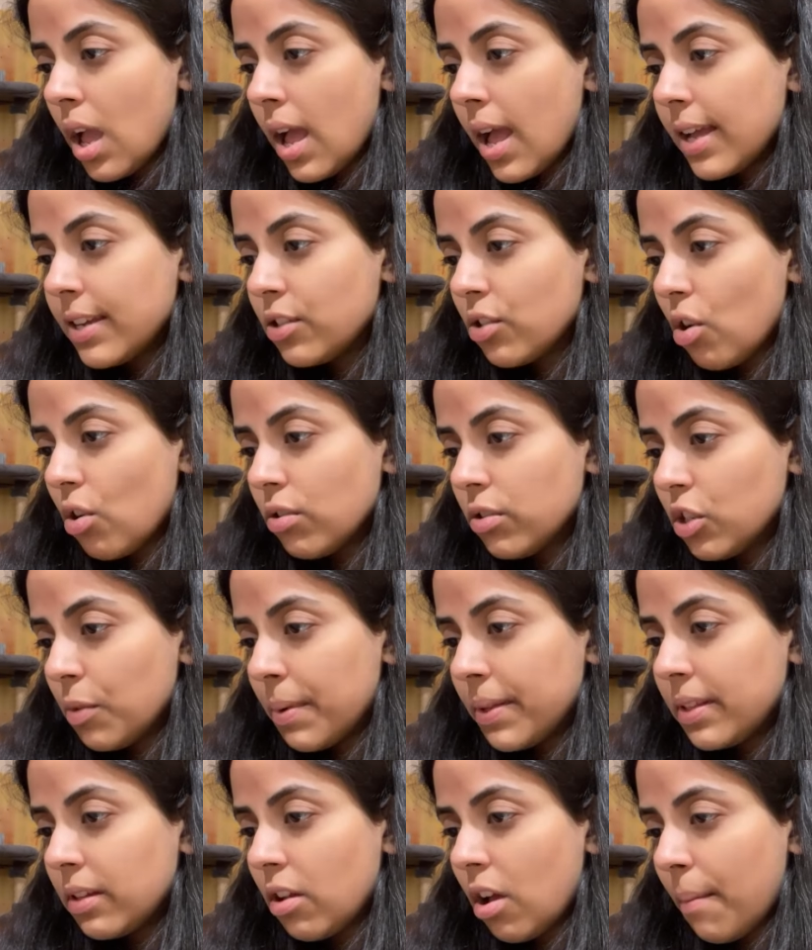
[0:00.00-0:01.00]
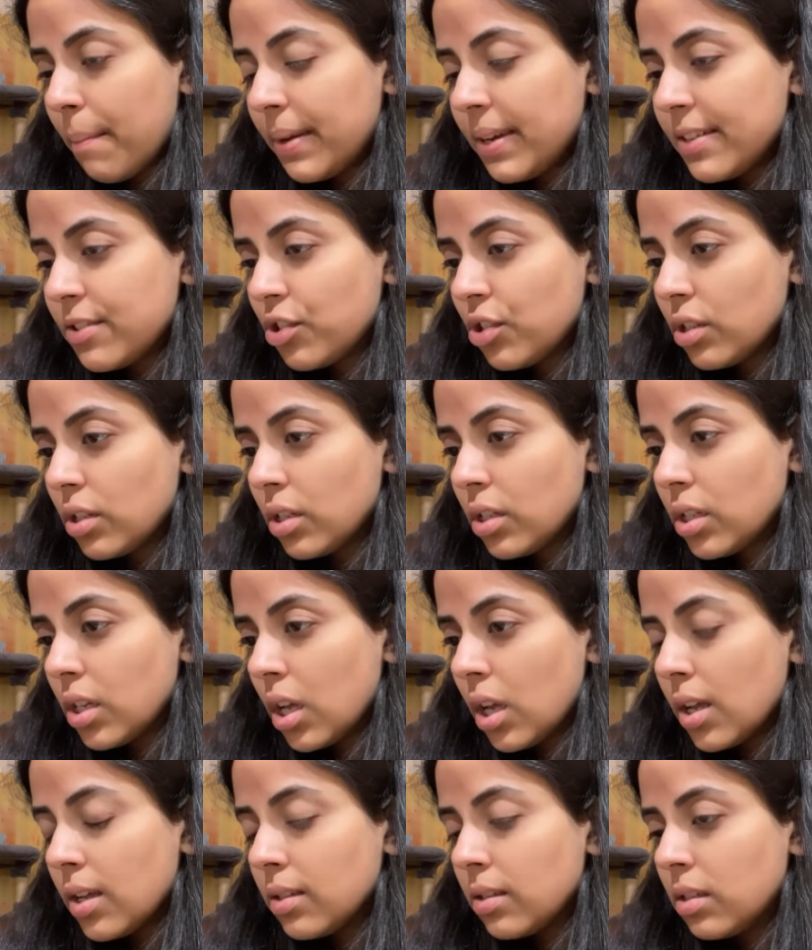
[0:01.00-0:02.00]
and also by the combination
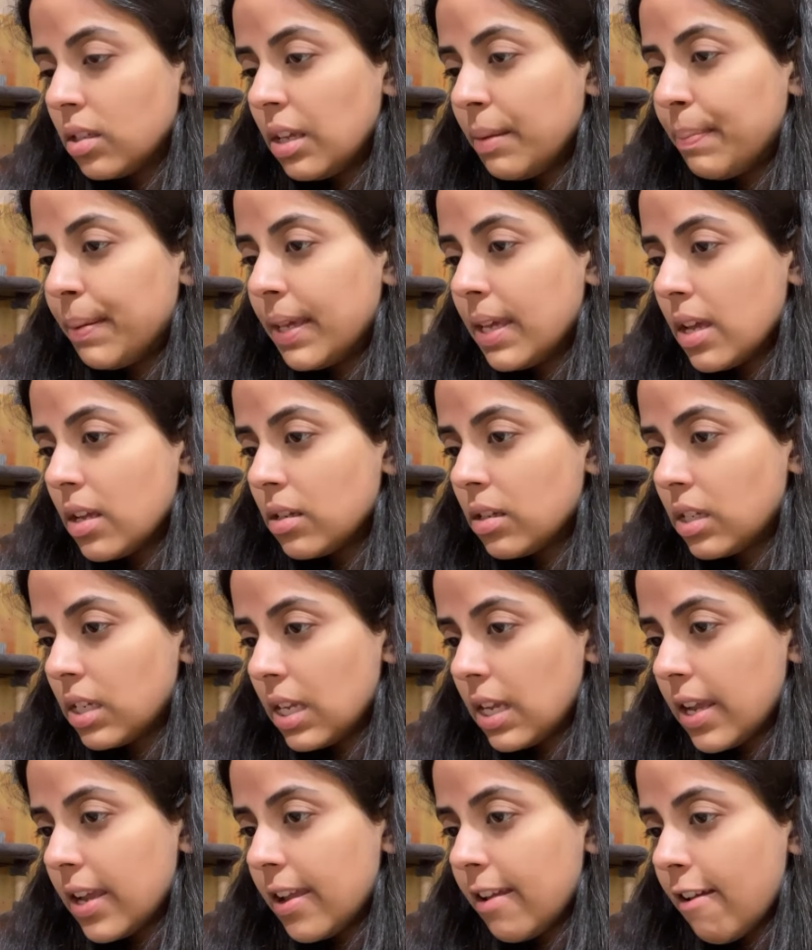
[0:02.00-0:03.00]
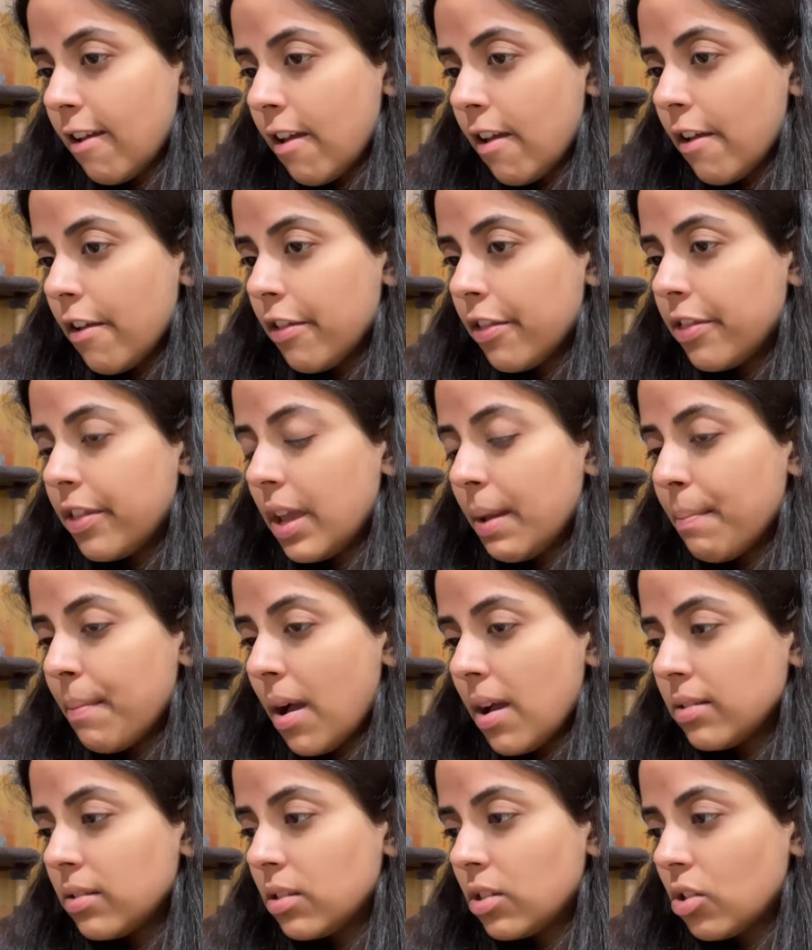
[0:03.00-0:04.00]
CP and T, they
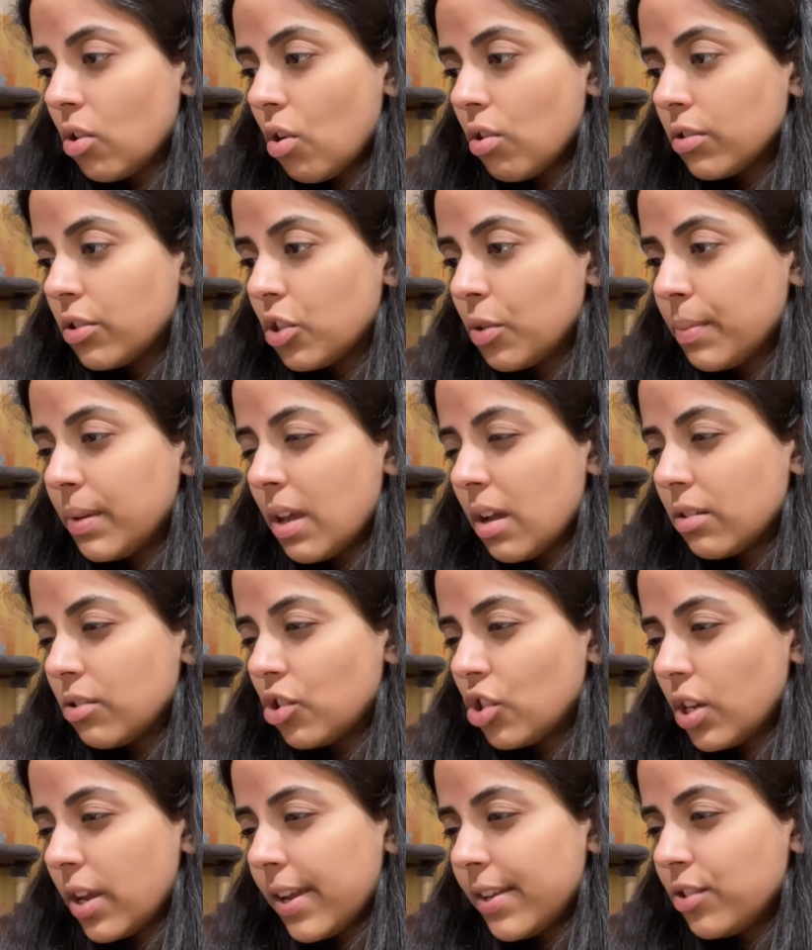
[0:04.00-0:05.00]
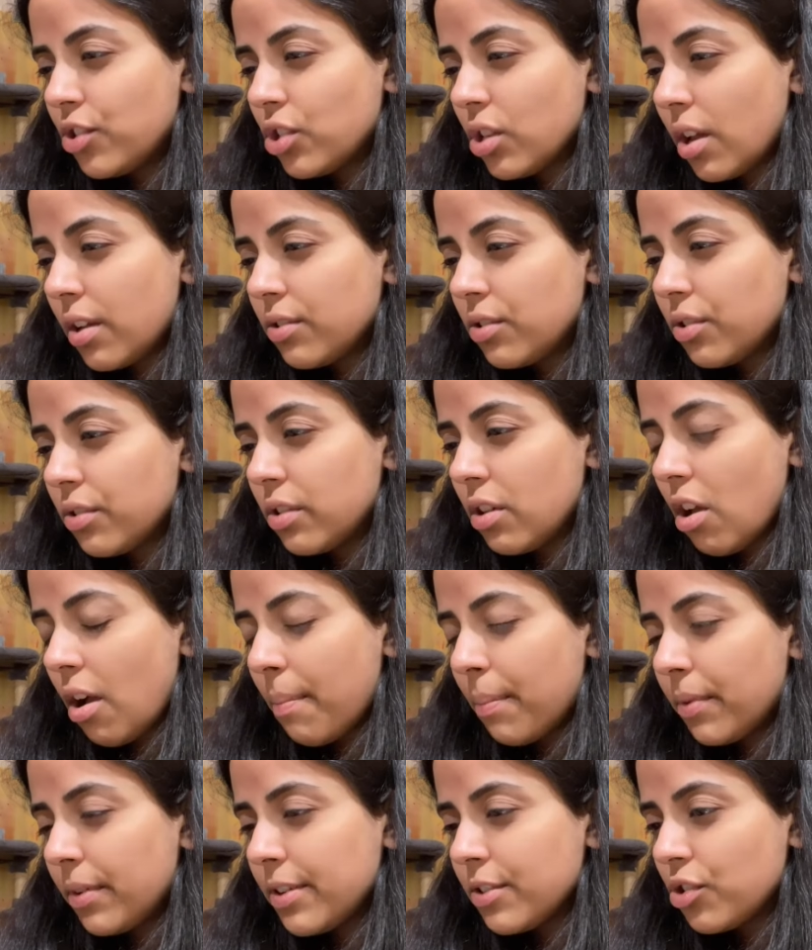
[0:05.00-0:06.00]
must also be unchanged under the
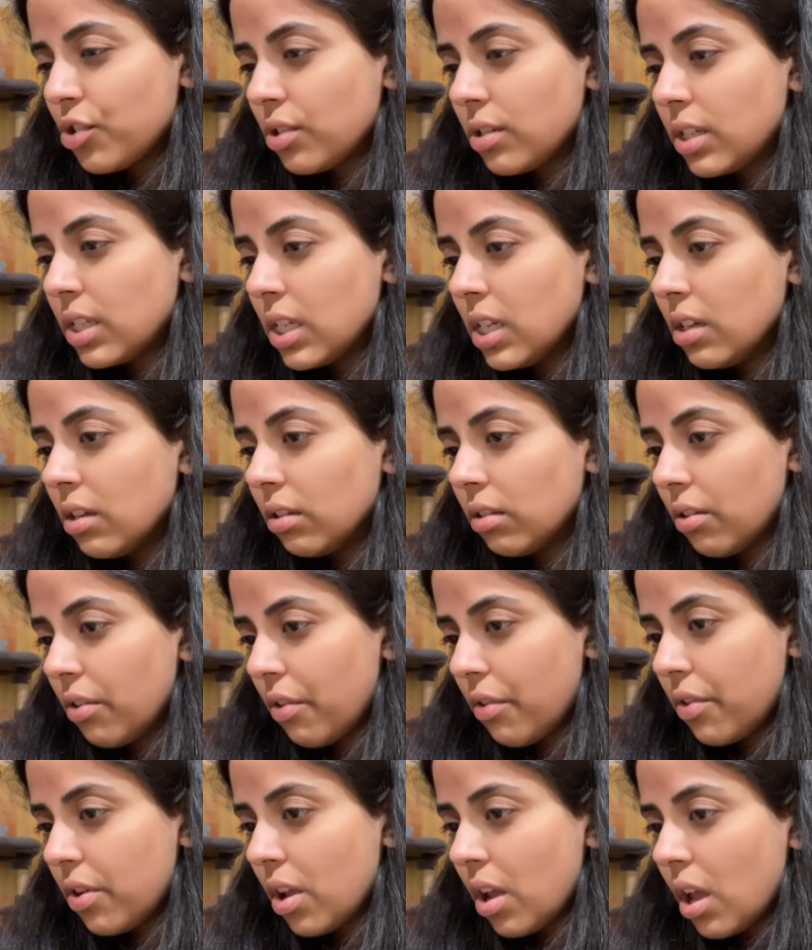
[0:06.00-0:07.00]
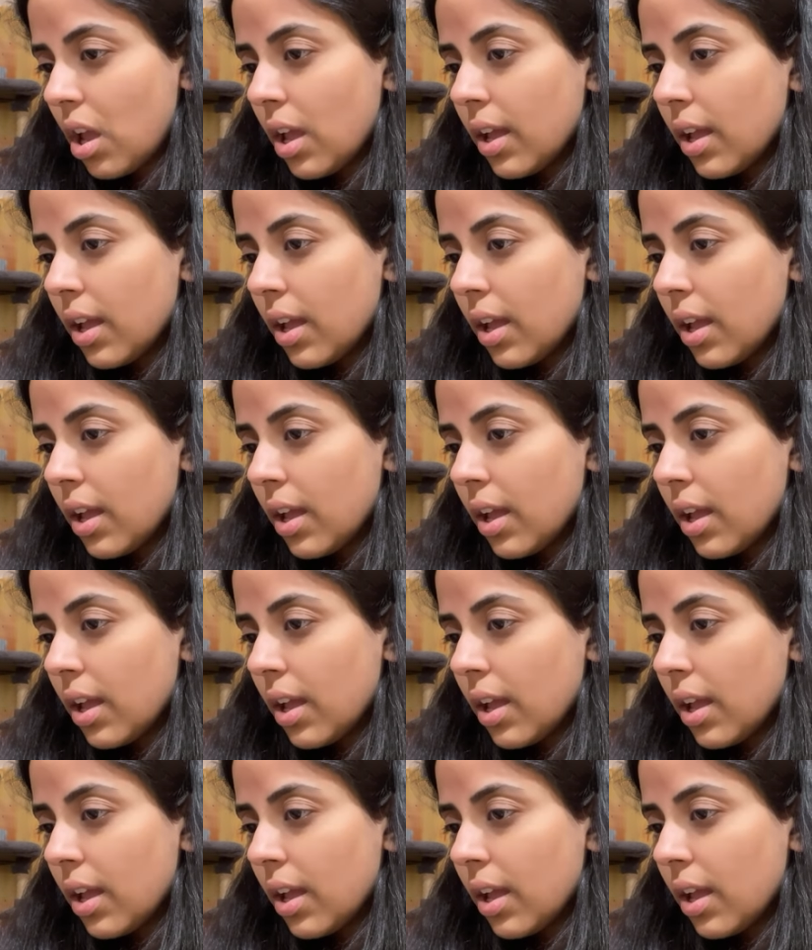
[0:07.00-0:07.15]
operation T alone.